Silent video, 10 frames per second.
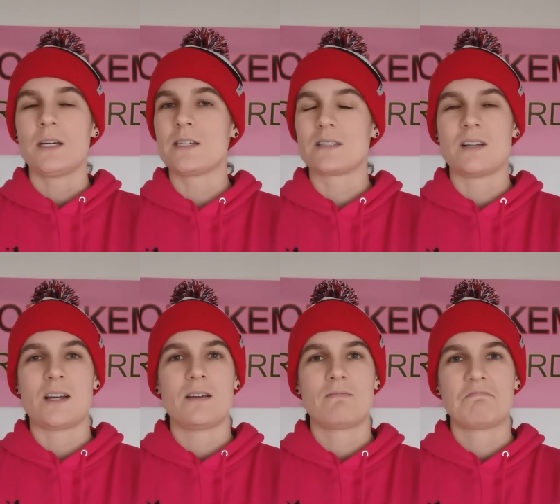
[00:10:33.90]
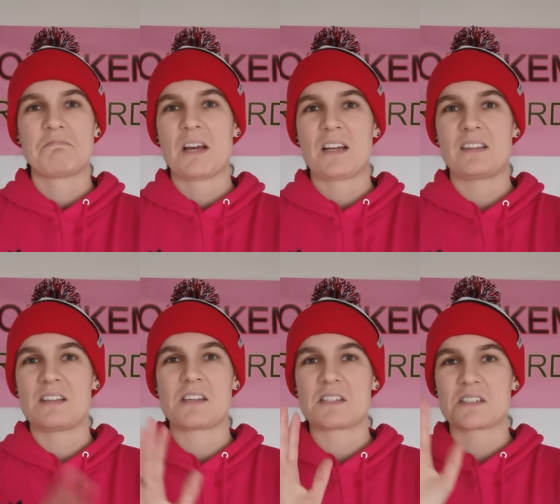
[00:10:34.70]
easy day i
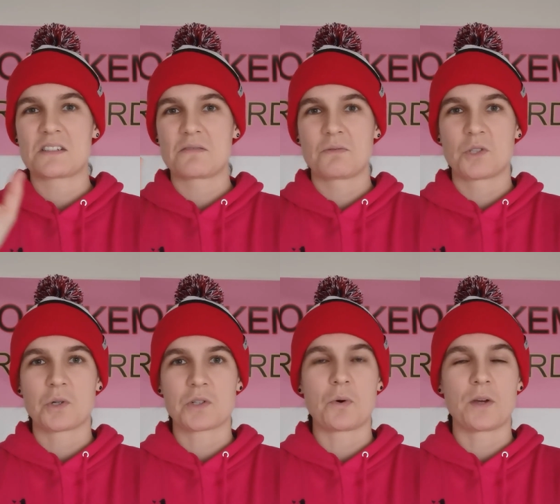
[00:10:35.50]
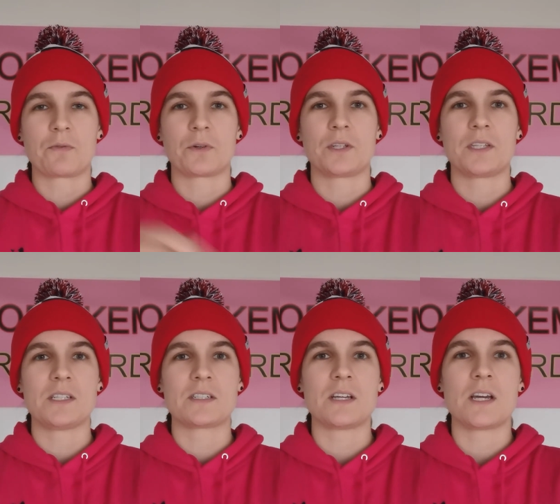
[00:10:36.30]
think it's just going for that
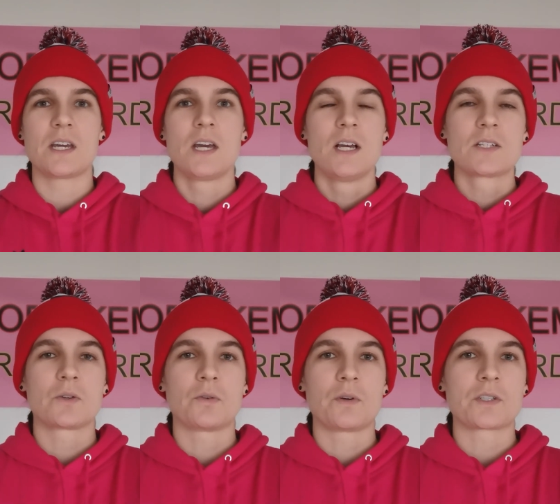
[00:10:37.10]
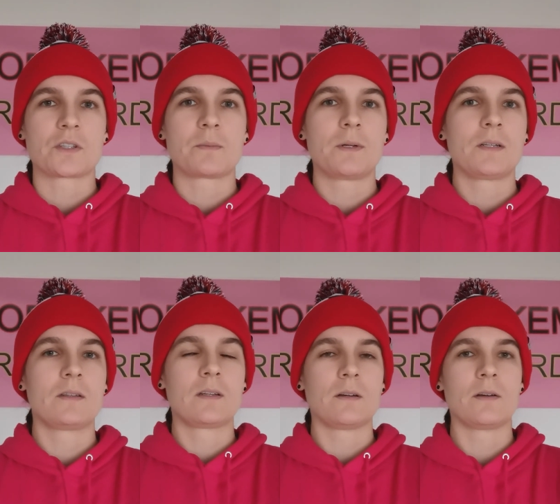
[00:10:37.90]
easy day so the
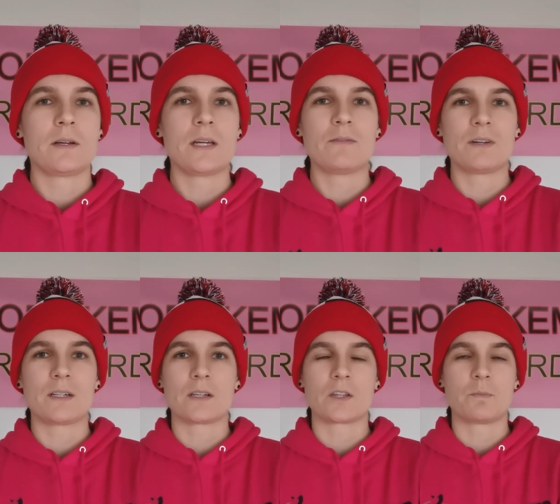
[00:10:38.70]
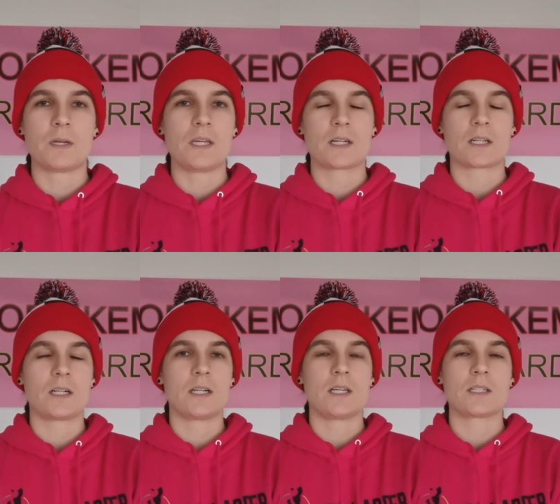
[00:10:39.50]
versatility will not be
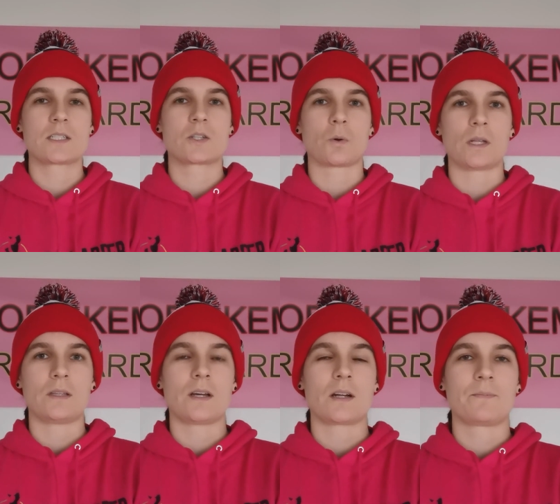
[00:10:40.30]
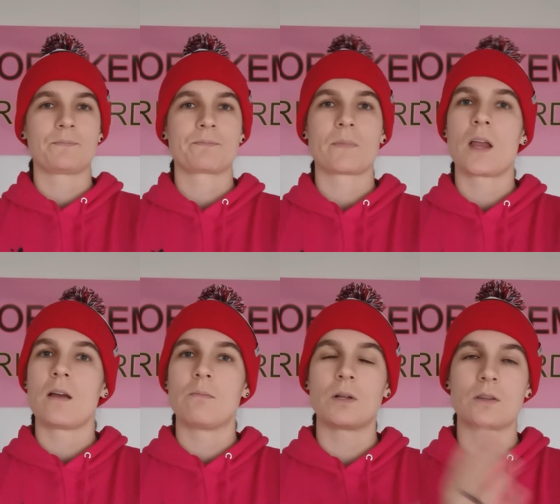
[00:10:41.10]
really solid there
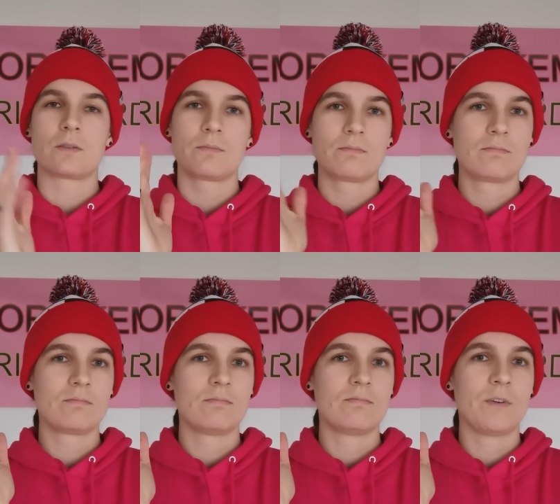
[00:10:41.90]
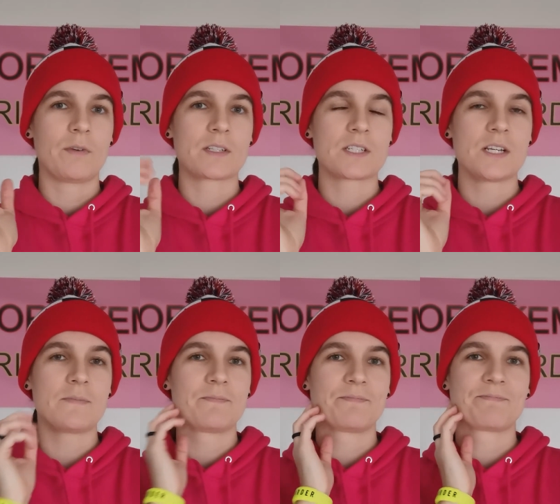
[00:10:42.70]
but we will
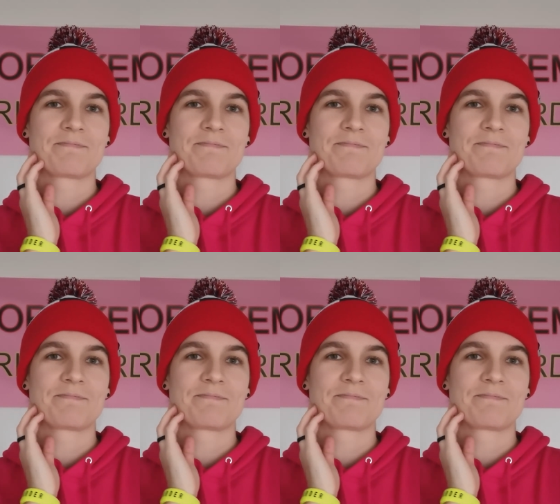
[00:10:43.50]
see